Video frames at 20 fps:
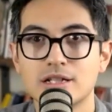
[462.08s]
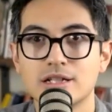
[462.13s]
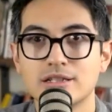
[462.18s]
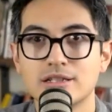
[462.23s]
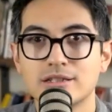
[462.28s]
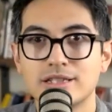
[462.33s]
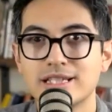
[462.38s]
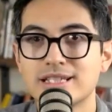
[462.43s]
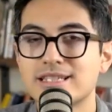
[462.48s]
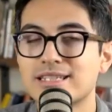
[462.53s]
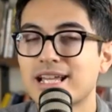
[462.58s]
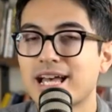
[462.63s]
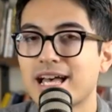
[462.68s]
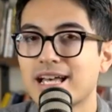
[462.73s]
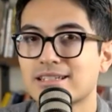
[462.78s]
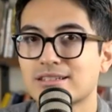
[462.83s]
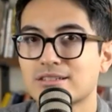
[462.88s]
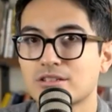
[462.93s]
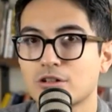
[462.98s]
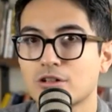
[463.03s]
These
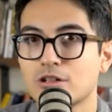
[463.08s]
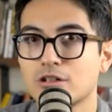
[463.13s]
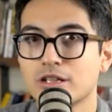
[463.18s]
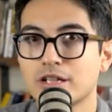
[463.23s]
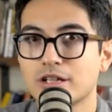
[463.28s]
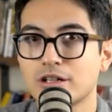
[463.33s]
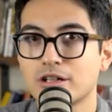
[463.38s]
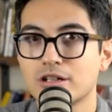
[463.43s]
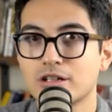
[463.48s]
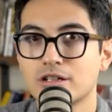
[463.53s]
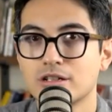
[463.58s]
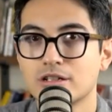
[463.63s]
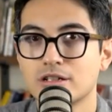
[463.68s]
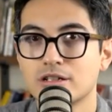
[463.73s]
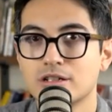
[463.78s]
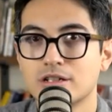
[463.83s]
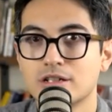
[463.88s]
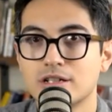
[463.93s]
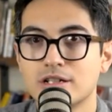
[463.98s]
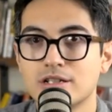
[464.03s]
tasks are clear
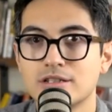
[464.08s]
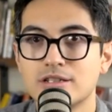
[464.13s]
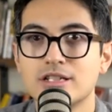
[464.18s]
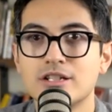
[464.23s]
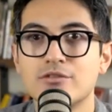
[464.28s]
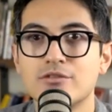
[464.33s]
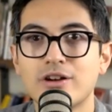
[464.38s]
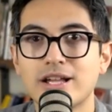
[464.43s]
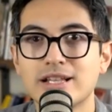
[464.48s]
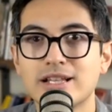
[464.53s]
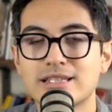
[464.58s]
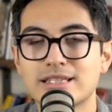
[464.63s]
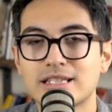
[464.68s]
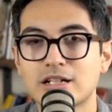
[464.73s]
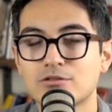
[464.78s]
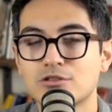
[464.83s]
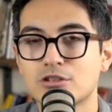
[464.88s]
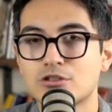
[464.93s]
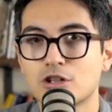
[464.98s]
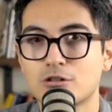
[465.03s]
to defend
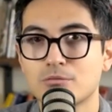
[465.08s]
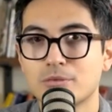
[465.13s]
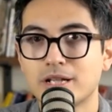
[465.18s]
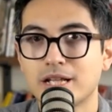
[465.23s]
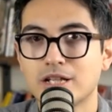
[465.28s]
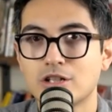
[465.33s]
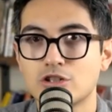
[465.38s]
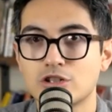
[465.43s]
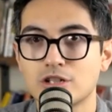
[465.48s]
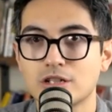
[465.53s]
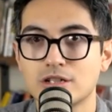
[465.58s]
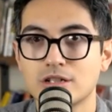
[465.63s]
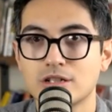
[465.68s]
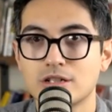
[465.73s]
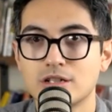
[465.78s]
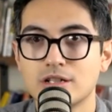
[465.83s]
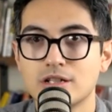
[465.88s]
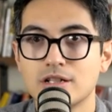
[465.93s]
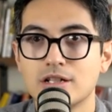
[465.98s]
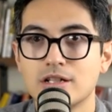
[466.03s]
self determination,
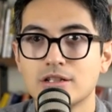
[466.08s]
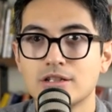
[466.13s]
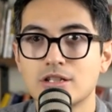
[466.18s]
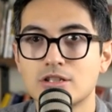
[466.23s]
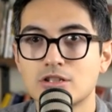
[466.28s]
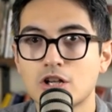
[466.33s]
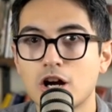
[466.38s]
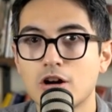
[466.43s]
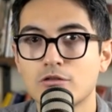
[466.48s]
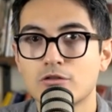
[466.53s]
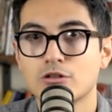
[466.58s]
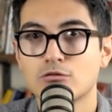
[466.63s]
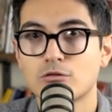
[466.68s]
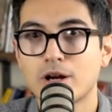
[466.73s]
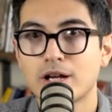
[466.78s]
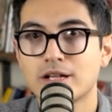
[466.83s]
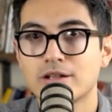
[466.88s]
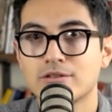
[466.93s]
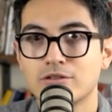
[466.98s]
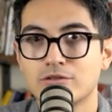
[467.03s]
the sovereign
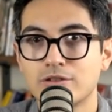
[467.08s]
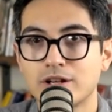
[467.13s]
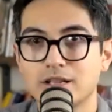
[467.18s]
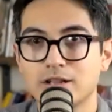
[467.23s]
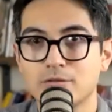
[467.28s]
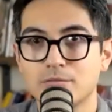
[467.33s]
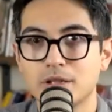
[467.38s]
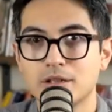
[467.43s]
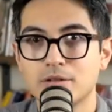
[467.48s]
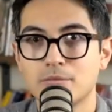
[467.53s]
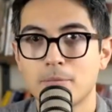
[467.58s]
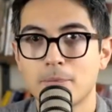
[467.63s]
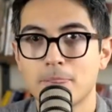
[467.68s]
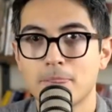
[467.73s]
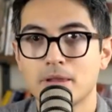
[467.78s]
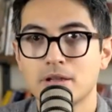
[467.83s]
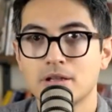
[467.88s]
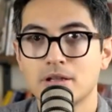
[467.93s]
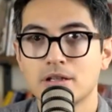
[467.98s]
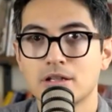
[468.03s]
right of development,
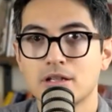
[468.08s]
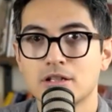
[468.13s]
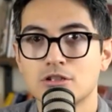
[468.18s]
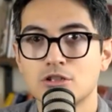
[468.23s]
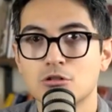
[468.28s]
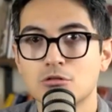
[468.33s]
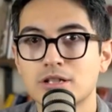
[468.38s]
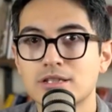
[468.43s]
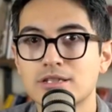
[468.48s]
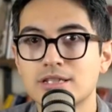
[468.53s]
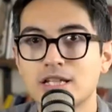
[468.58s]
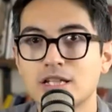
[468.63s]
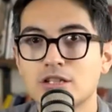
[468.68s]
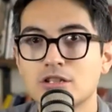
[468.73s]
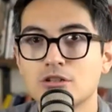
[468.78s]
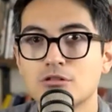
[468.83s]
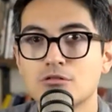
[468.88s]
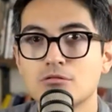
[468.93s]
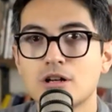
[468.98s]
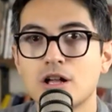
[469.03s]
to
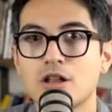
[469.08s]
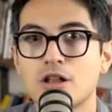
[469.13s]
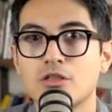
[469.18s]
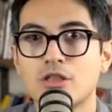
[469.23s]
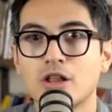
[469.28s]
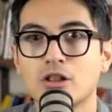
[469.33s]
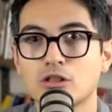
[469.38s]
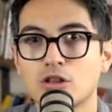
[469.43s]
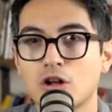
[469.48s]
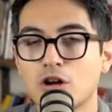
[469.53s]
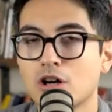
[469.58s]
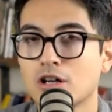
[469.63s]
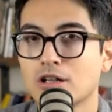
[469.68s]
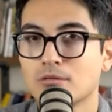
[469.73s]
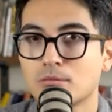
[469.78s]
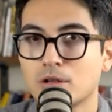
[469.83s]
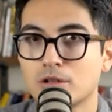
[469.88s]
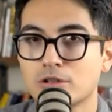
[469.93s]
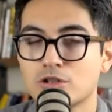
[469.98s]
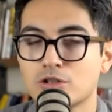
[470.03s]
continue the long
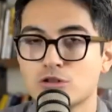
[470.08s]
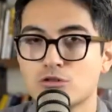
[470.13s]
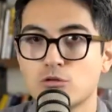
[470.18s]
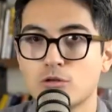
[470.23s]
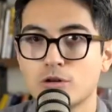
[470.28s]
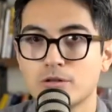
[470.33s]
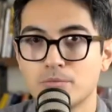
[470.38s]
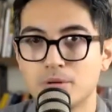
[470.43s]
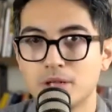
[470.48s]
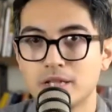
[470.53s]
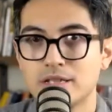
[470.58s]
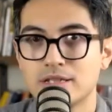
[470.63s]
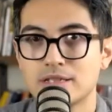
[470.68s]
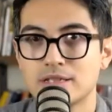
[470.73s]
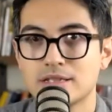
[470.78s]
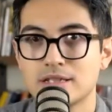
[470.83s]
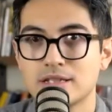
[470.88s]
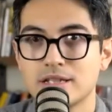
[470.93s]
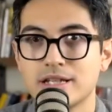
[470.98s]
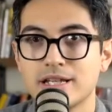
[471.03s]
march toward
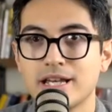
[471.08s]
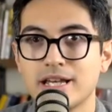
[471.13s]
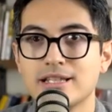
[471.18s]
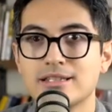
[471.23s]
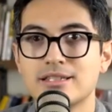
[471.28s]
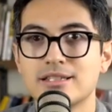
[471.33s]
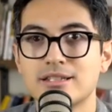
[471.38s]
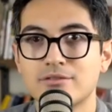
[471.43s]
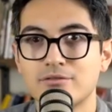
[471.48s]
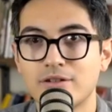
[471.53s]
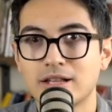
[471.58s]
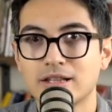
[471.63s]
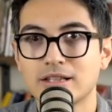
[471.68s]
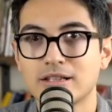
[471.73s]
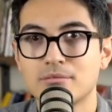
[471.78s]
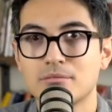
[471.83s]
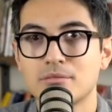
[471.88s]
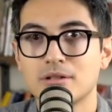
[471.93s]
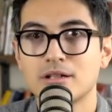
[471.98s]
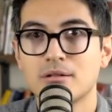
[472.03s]
peace, and to
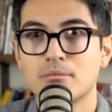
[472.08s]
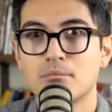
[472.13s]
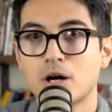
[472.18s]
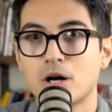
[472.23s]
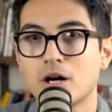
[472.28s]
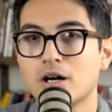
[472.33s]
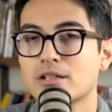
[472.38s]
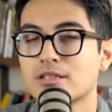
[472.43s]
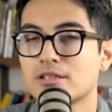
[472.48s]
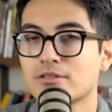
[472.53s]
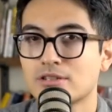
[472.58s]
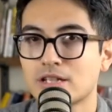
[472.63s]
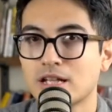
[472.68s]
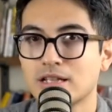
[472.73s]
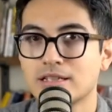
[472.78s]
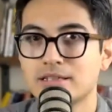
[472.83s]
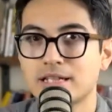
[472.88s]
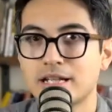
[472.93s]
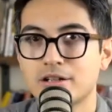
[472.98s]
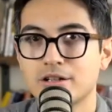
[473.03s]
develop bonds of
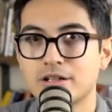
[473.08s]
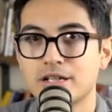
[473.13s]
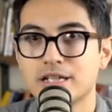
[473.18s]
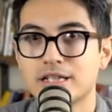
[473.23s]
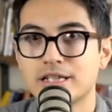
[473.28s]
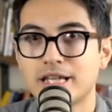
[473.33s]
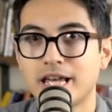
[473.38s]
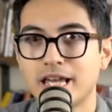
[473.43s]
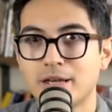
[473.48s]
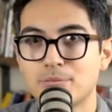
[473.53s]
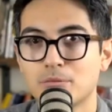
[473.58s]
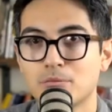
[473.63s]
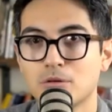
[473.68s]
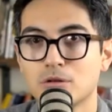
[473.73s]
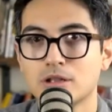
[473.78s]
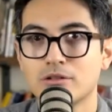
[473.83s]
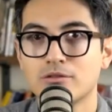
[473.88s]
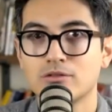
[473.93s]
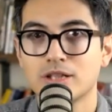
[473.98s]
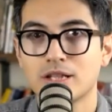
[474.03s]
solidarity capable
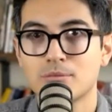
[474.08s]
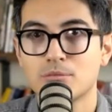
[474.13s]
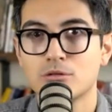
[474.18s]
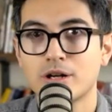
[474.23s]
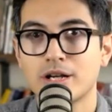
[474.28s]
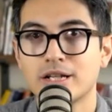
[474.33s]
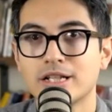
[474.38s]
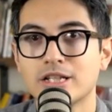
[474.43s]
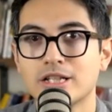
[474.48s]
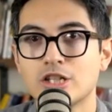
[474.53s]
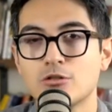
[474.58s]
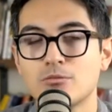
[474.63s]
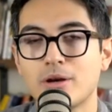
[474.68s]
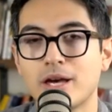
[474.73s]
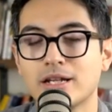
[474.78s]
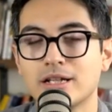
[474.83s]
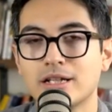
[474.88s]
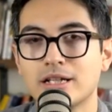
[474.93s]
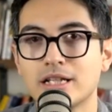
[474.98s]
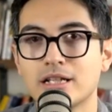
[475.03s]
of liberating
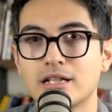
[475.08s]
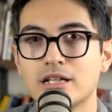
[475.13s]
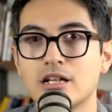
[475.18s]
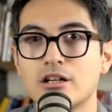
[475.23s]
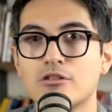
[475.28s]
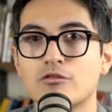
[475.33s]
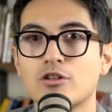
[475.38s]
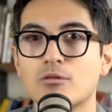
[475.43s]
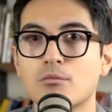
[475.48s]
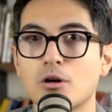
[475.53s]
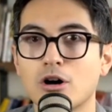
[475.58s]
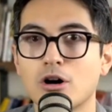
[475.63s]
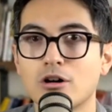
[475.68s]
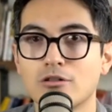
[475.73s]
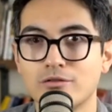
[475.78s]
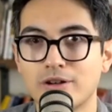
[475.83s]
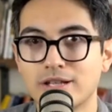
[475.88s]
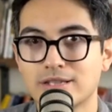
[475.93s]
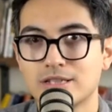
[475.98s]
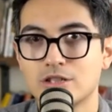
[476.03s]
humanity from all
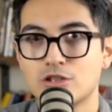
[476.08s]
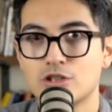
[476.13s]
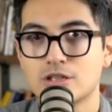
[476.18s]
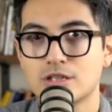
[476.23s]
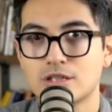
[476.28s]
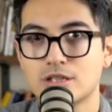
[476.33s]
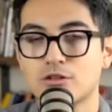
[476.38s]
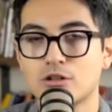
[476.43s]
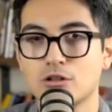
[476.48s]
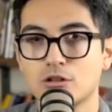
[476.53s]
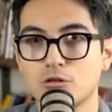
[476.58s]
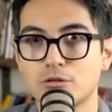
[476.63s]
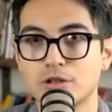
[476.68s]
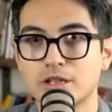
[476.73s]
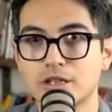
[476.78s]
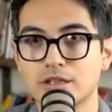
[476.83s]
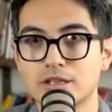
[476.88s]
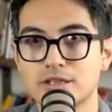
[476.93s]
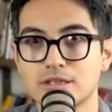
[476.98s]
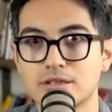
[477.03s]
vestiges of
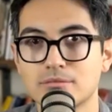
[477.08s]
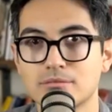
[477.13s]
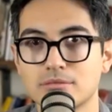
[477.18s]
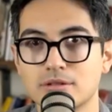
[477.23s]
colonialism.